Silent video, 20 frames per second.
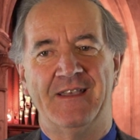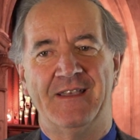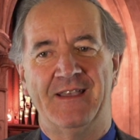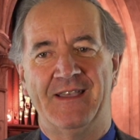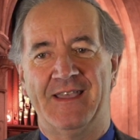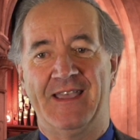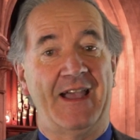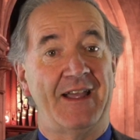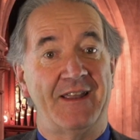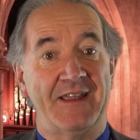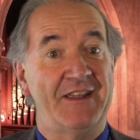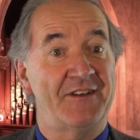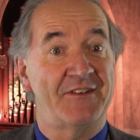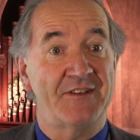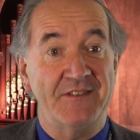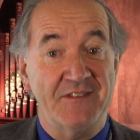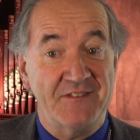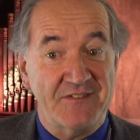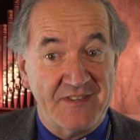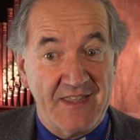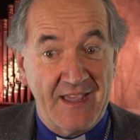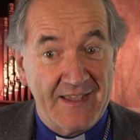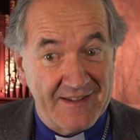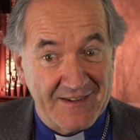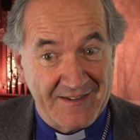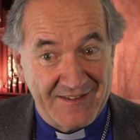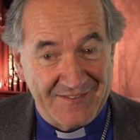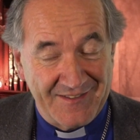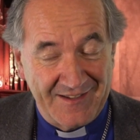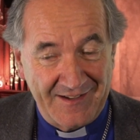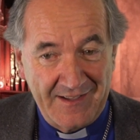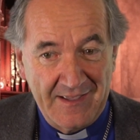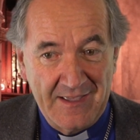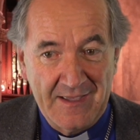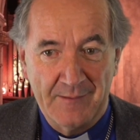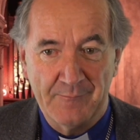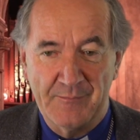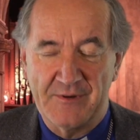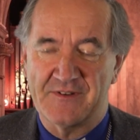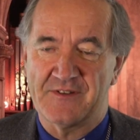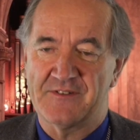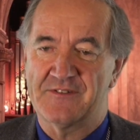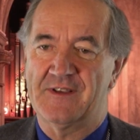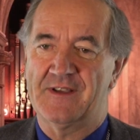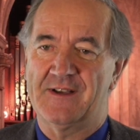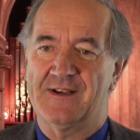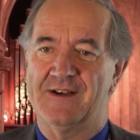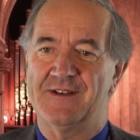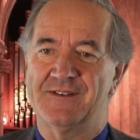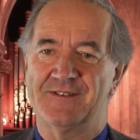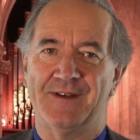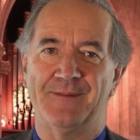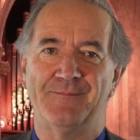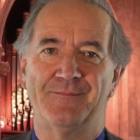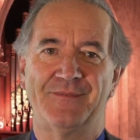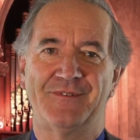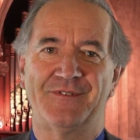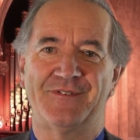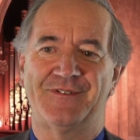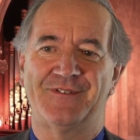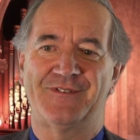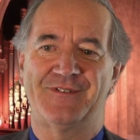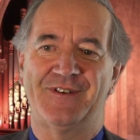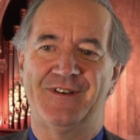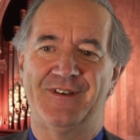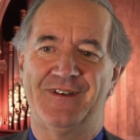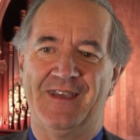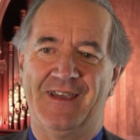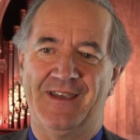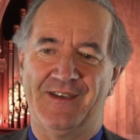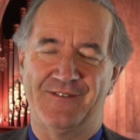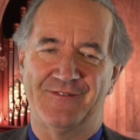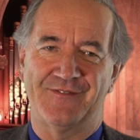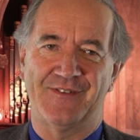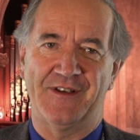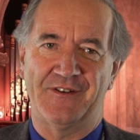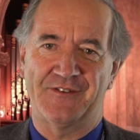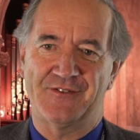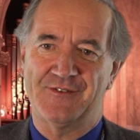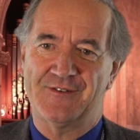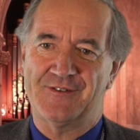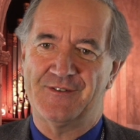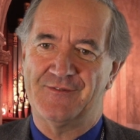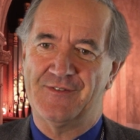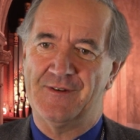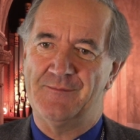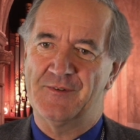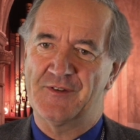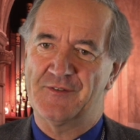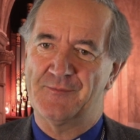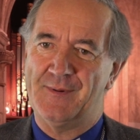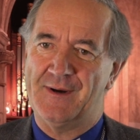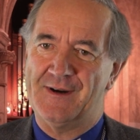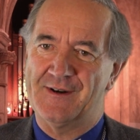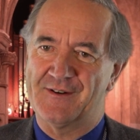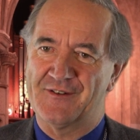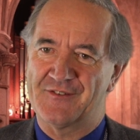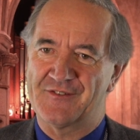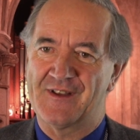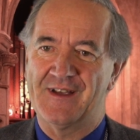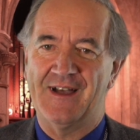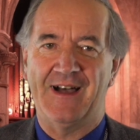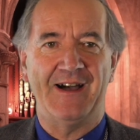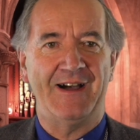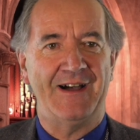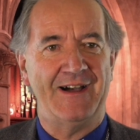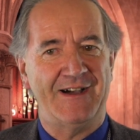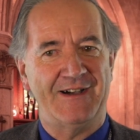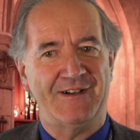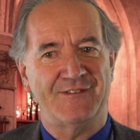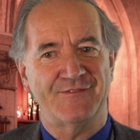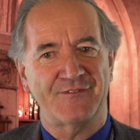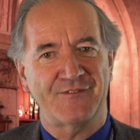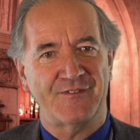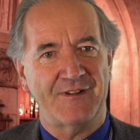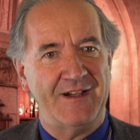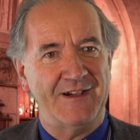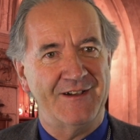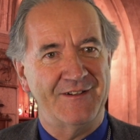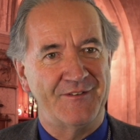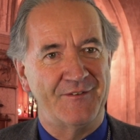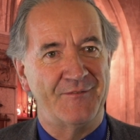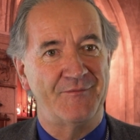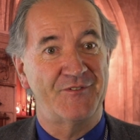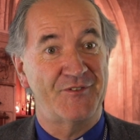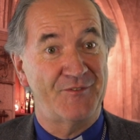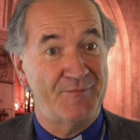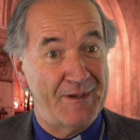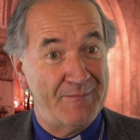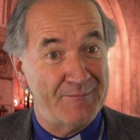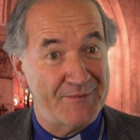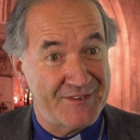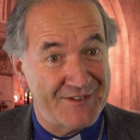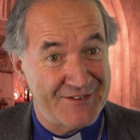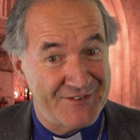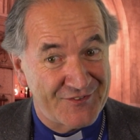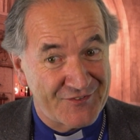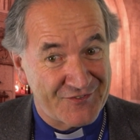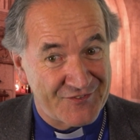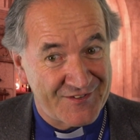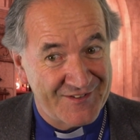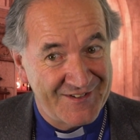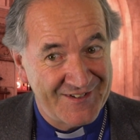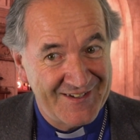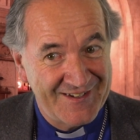He didn't say anything, but as he got up to leave, he took from his pocket a half-crown. Do you remember those?